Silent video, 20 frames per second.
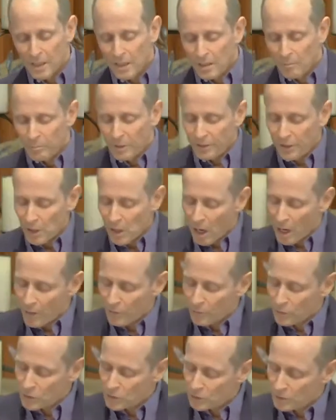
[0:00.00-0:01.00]
But the
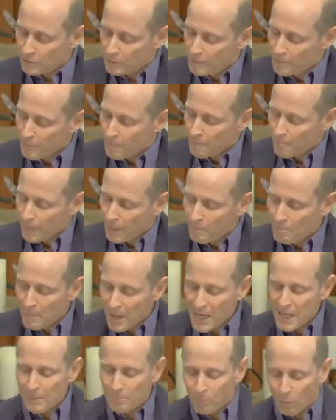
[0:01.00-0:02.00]
author's
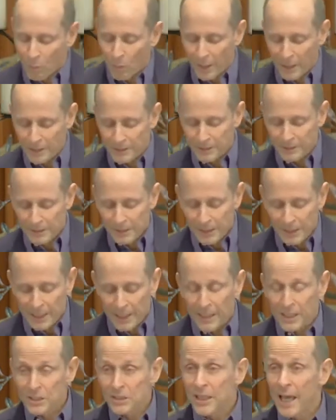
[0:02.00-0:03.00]
main point
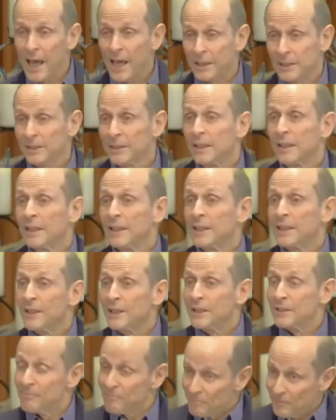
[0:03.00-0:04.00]
is that
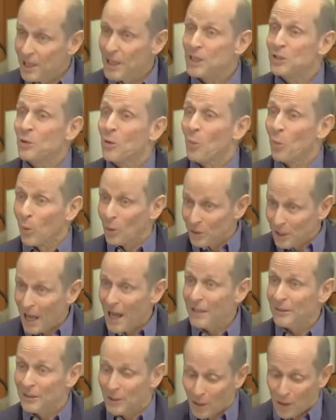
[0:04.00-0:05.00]
these were
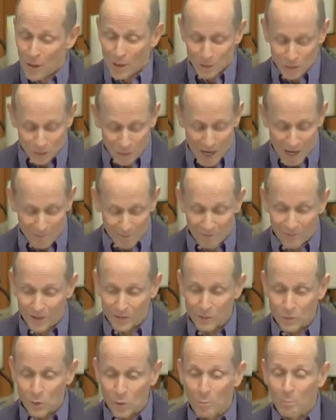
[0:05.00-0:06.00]
not the lost tribe of
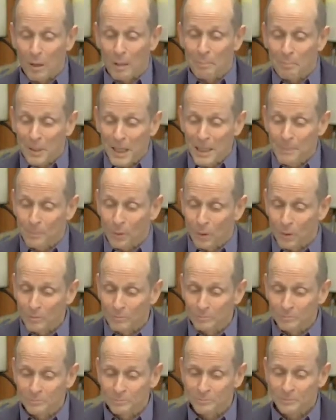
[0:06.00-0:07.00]
Israel, but
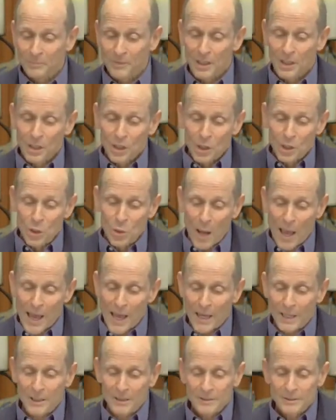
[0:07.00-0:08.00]
people who
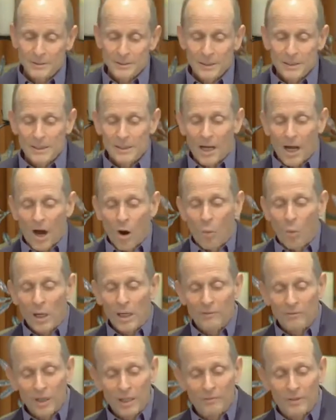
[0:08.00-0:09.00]
had a way
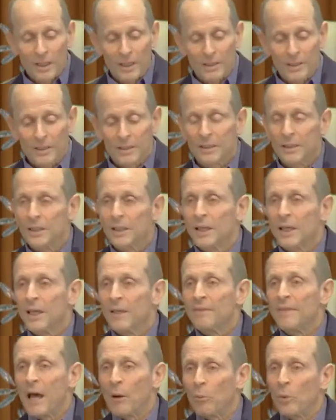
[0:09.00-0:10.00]
of living
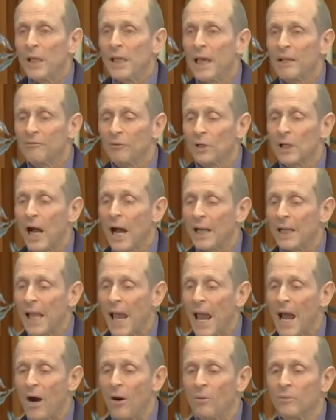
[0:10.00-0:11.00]
that we had forgotten
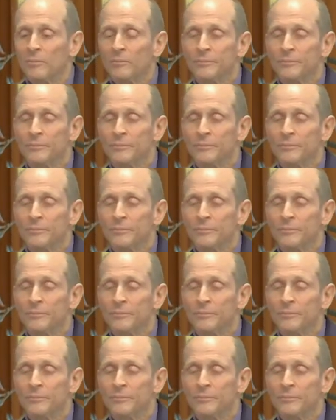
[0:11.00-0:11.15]
how.